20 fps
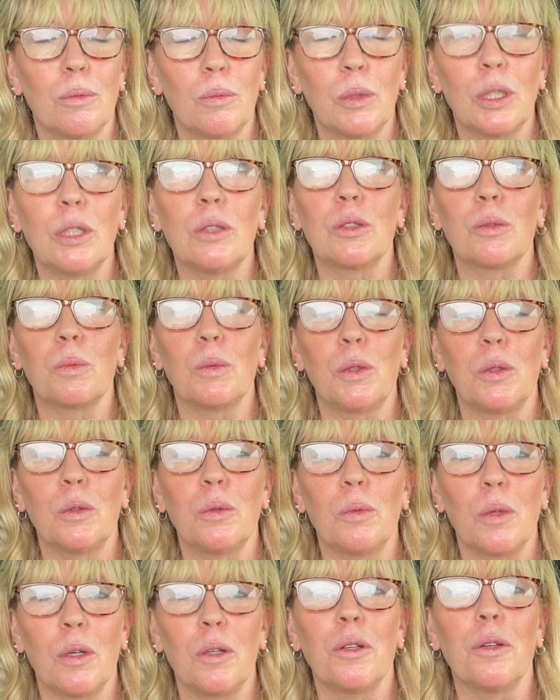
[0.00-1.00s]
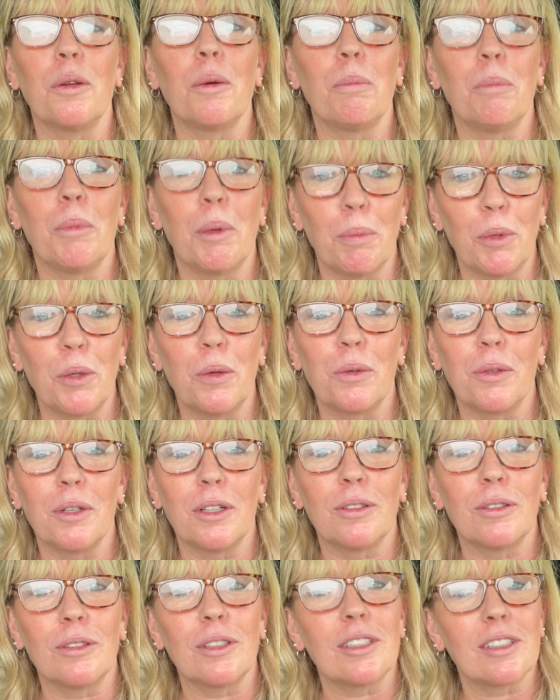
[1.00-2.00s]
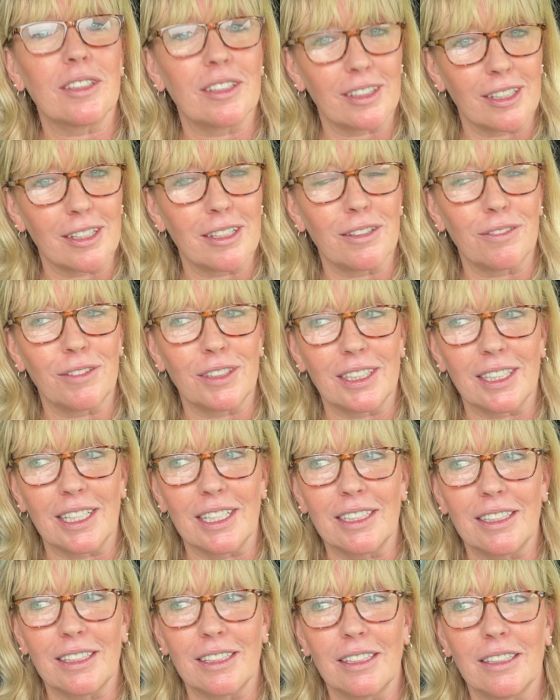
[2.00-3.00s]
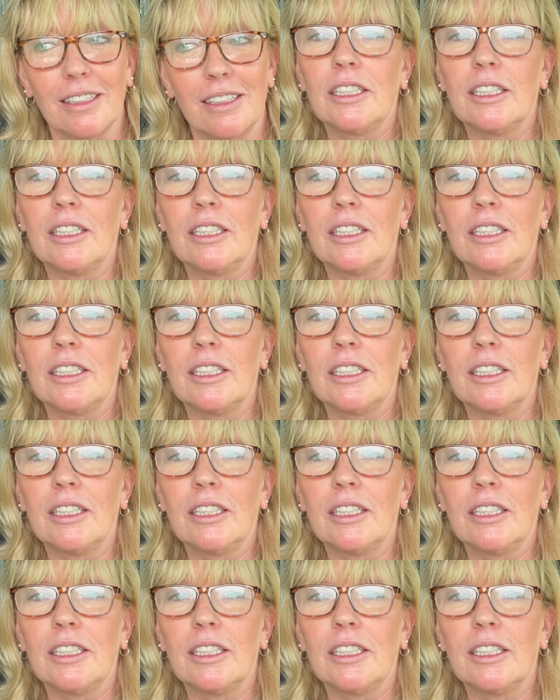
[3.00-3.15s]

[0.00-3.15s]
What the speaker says: World War I memorial services.